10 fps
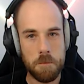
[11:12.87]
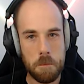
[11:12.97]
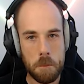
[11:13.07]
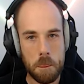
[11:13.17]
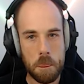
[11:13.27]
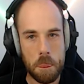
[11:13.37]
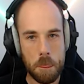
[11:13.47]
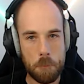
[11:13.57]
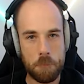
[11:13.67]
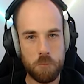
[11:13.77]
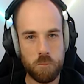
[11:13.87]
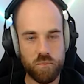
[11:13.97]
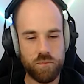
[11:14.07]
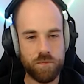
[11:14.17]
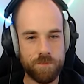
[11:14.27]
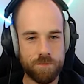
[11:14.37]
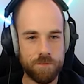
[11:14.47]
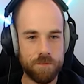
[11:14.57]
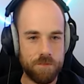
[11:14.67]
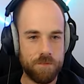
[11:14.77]

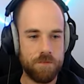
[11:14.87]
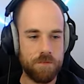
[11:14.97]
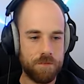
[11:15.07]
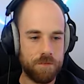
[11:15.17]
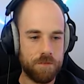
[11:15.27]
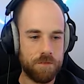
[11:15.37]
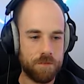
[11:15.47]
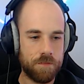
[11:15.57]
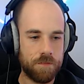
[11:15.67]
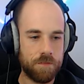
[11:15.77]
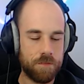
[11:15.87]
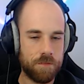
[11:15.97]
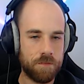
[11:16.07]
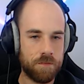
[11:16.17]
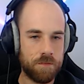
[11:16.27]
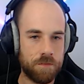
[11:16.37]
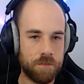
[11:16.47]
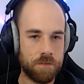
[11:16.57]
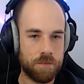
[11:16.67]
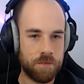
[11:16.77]

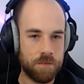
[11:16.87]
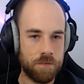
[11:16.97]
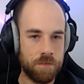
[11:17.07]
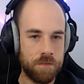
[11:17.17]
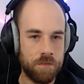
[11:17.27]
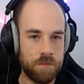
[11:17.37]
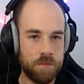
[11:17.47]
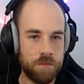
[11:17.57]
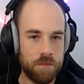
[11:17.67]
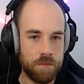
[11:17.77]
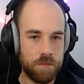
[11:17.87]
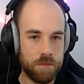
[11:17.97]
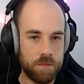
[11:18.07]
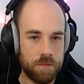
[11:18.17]
(silent)